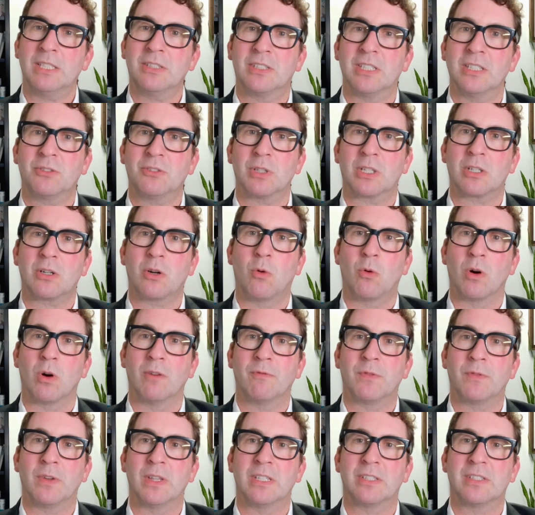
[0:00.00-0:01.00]
District Court
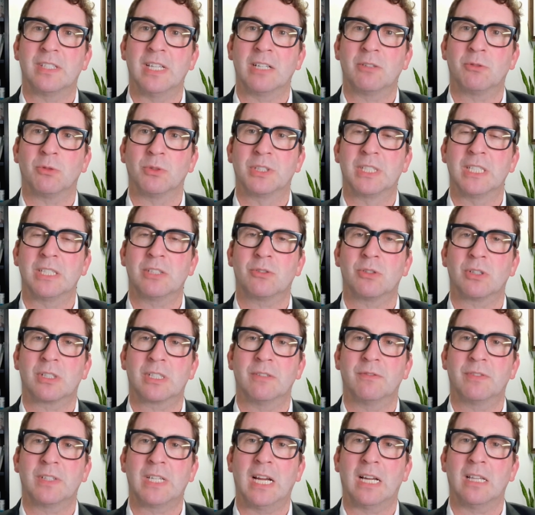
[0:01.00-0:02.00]
for the Central District
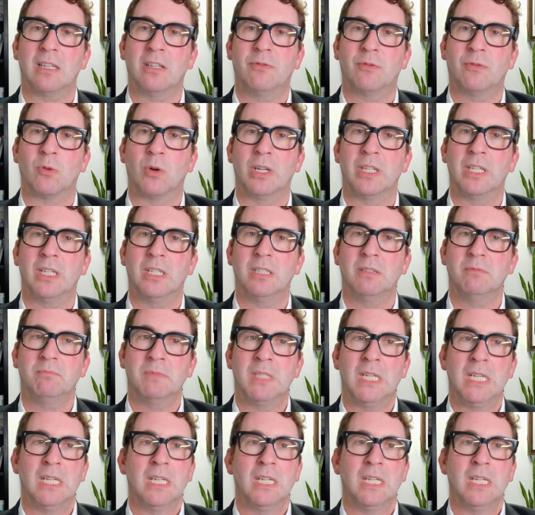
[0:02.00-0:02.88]
of California,